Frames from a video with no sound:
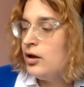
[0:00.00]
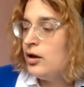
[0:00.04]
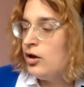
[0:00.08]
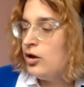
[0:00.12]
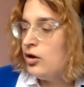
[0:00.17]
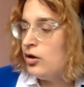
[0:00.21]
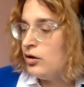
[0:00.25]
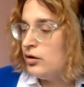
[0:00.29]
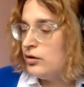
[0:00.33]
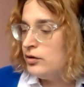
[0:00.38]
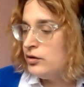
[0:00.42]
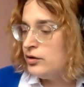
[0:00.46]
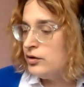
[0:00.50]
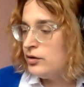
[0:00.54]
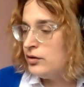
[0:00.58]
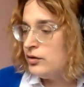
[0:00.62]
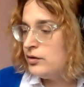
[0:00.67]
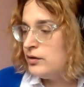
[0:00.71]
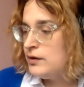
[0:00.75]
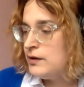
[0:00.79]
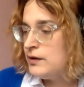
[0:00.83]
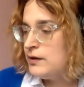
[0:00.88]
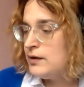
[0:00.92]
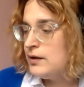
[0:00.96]

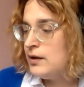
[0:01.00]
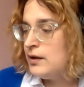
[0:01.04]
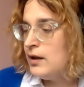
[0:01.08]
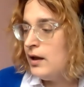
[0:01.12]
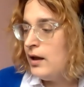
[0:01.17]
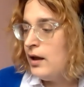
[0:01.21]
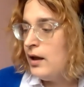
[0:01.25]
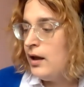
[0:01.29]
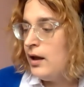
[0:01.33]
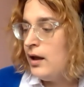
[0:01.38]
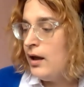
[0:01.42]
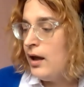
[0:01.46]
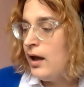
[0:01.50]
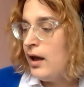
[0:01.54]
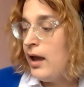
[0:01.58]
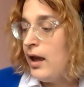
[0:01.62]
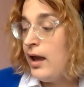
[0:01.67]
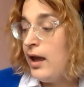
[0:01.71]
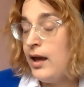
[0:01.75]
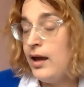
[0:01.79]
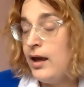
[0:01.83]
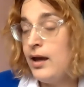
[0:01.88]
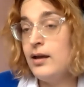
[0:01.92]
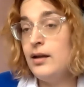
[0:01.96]
cultures.
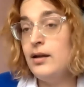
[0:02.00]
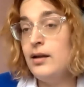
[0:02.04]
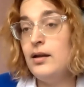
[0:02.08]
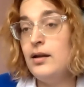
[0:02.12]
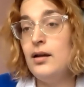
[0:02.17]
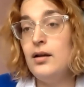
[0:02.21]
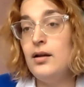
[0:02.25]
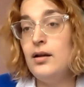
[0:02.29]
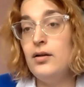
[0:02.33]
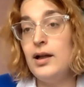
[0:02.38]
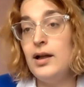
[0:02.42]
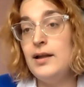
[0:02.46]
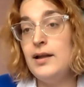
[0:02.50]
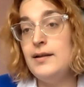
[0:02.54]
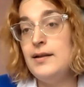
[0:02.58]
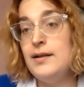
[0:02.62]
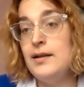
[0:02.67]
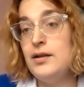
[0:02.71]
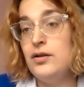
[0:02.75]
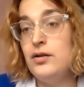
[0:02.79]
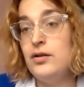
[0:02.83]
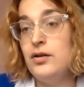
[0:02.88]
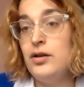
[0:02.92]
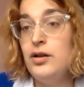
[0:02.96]
And
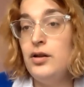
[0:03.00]
localization